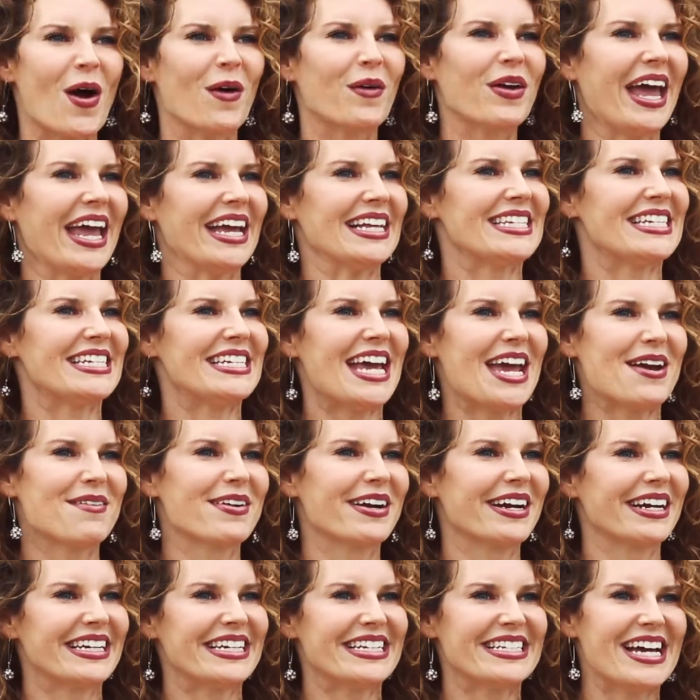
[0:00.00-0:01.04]
Okay, today we're
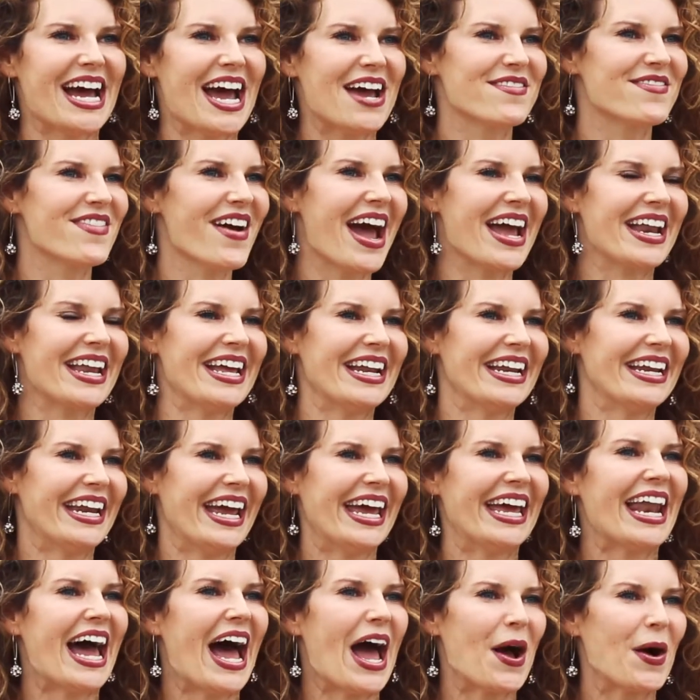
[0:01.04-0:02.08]
going to dive right in, and,
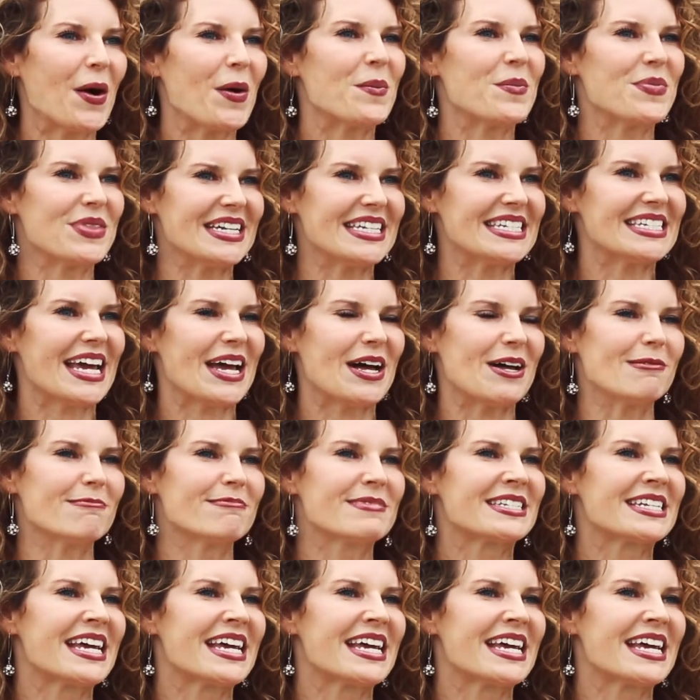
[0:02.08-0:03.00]
and I hope this helps.